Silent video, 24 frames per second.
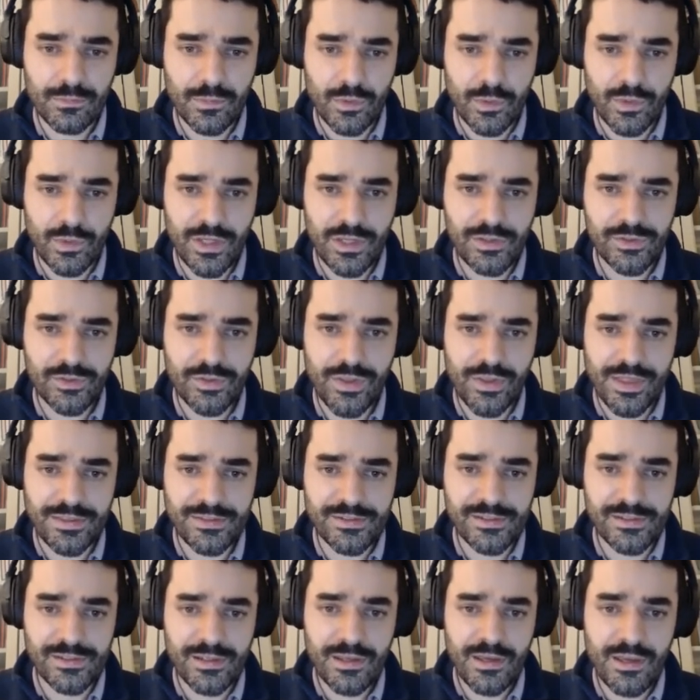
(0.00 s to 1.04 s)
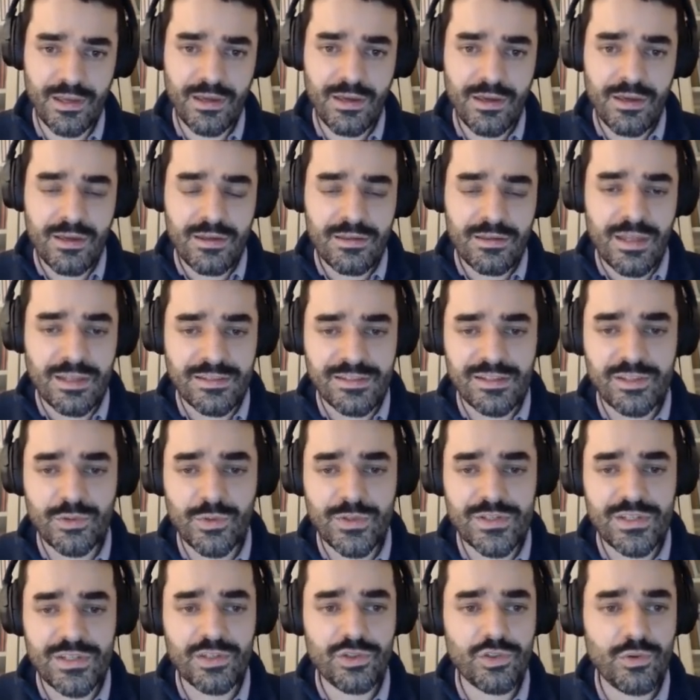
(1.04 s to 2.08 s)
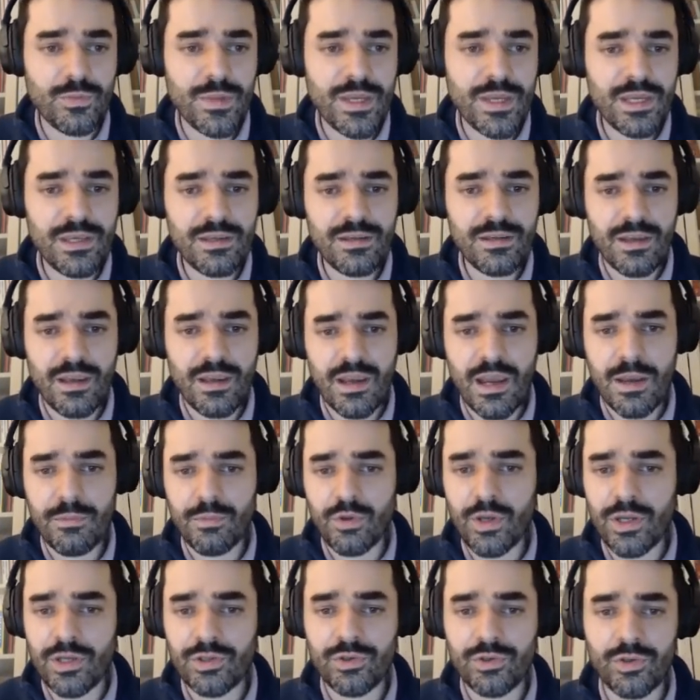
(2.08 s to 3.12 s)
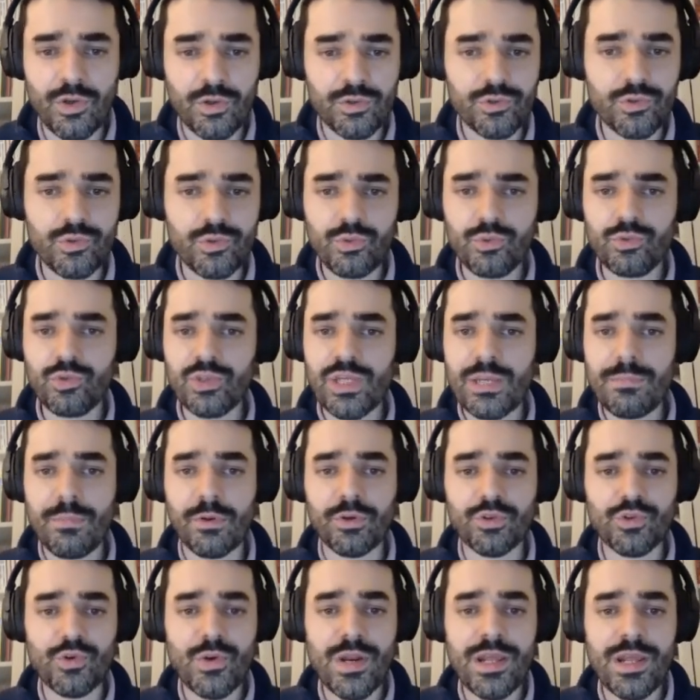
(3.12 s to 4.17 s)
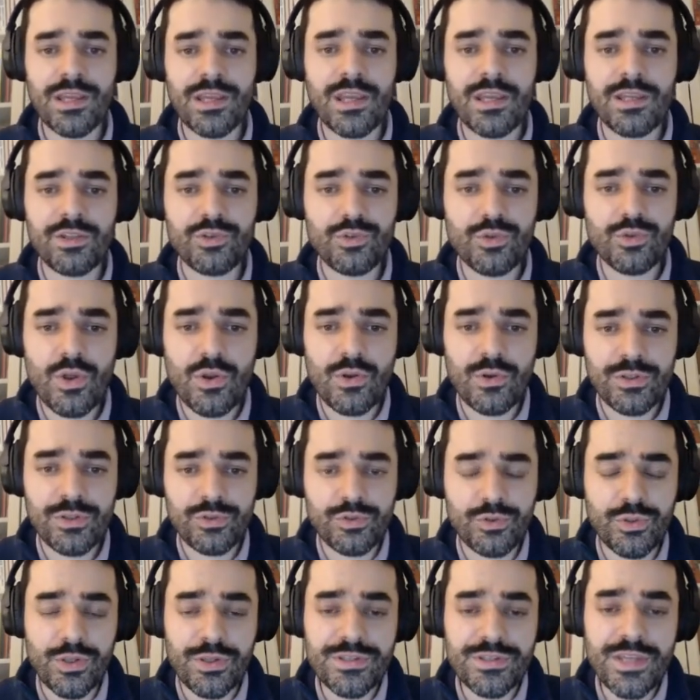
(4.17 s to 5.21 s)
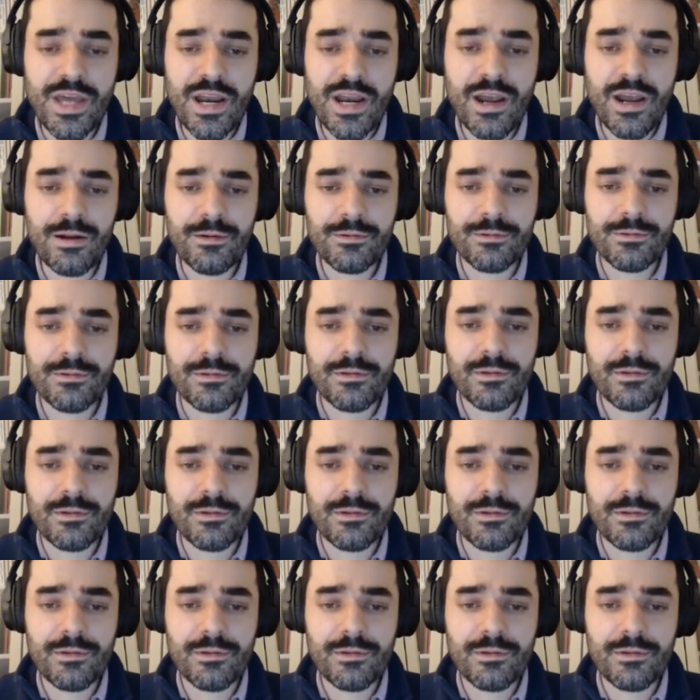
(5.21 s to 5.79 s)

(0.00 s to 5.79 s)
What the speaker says: Okay, so that's interesting to me. I'm going, to keep on drilling into the data.